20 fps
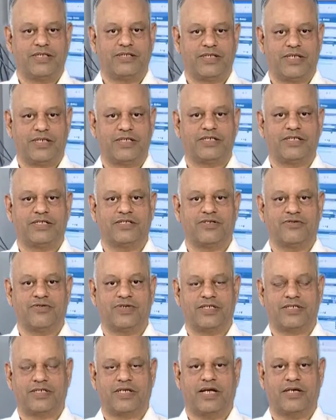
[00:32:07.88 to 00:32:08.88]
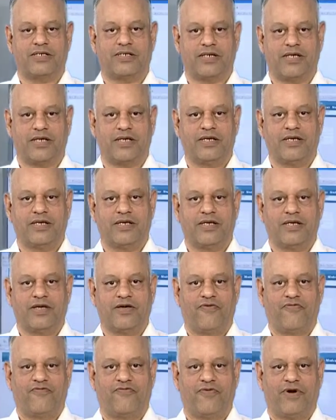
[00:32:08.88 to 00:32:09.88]
citizens of this country
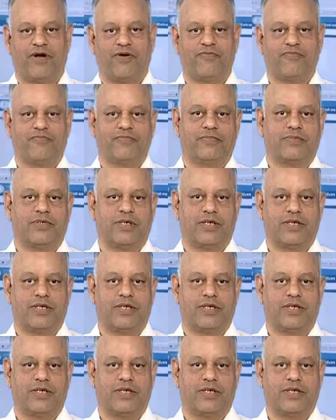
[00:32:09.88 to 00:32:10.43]
from